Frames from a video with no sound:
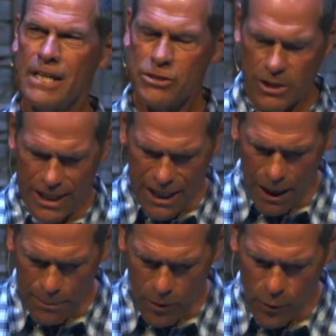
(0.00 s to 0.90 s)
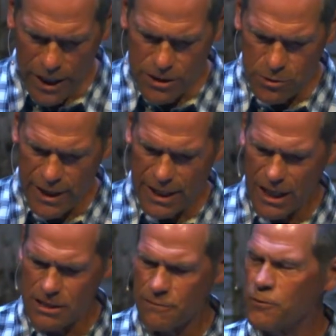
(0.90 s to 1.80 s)
So the cup we drink
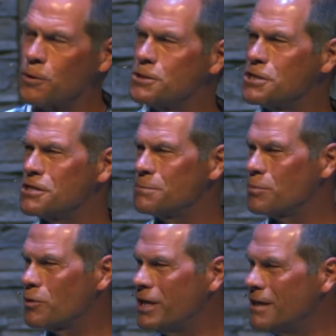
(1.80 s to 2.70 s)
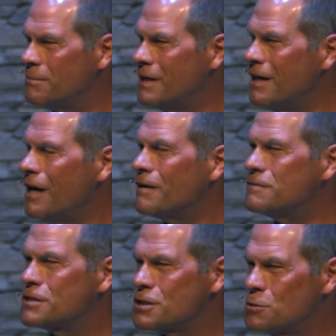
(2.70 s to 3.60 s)
is full to the brim of
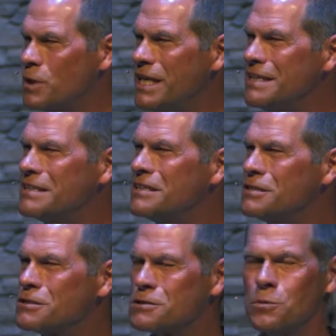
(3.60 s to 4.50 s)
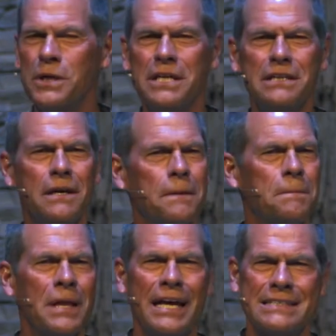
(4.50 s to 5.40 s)
sweet, sweet
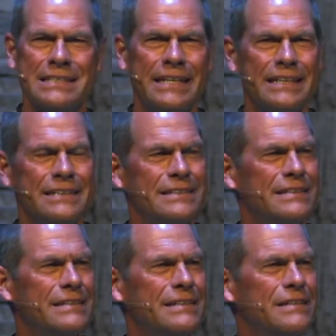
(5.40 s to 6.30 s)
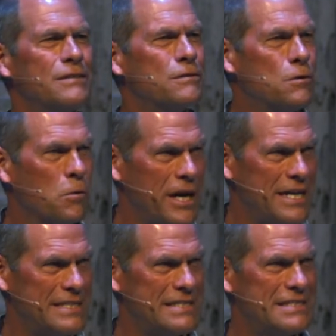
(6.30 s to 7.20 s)
blessing,
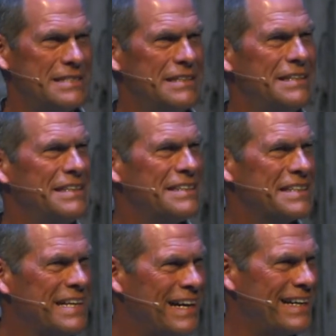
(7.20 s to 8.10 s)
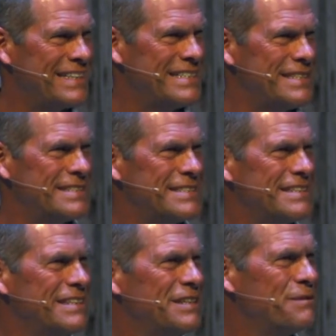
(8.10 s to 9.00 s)
grace, kindness,
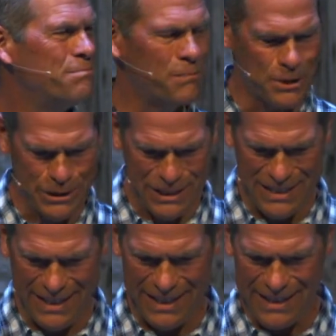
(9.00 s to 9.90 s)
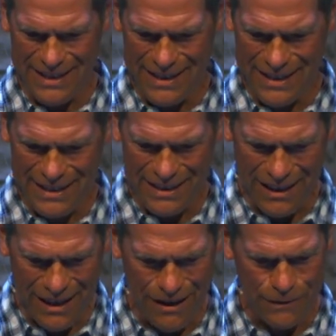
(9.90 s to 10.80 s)
mercy,
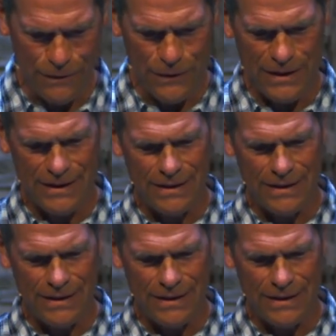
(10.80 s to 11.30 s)
love.